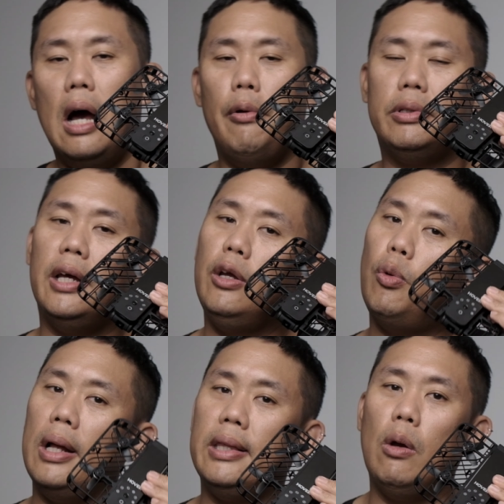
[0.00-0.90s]
I will tell you
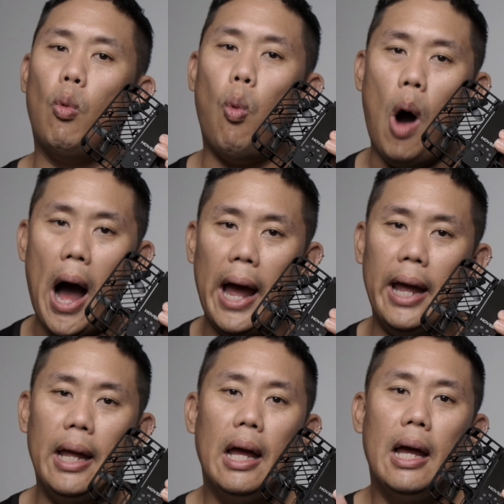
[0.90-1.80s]
one thing
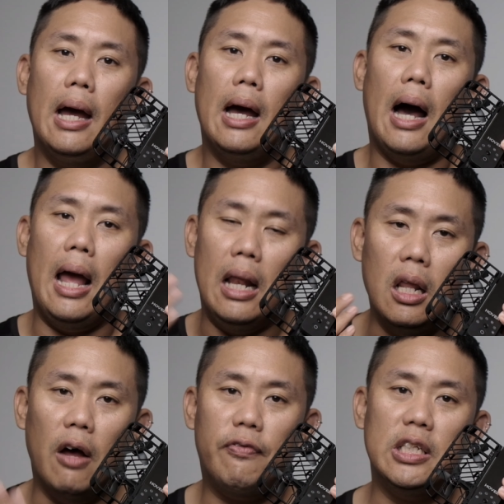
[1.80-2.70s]
why I
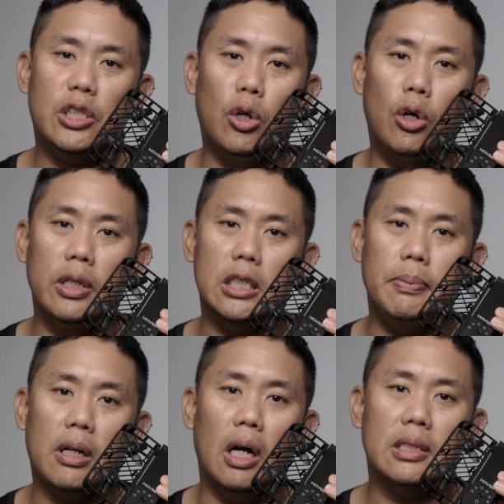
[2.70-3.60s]
love this drone is
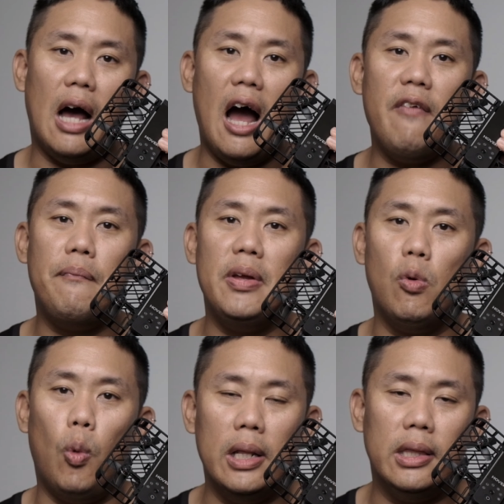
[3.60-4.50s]
because I've
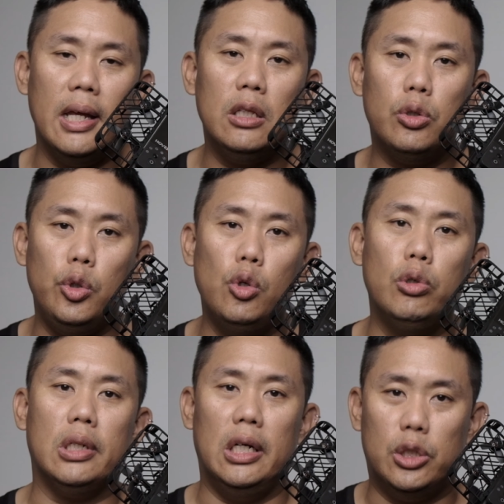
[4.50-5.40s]
been wanting to
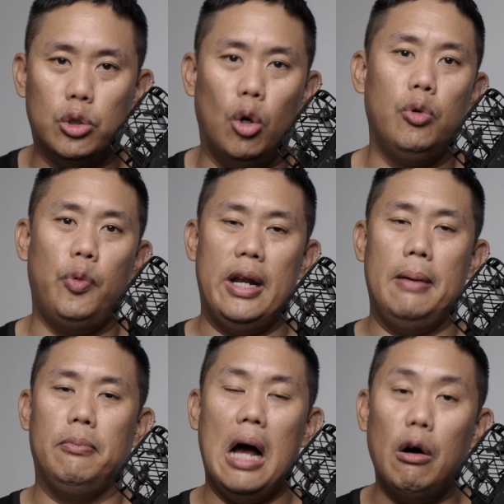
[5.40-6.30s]
use a drone when
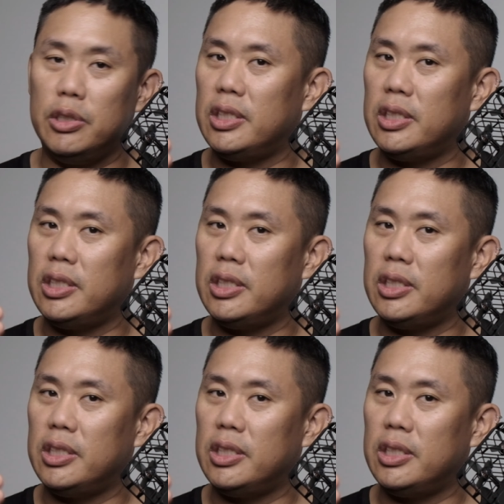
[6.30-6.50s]
I'm out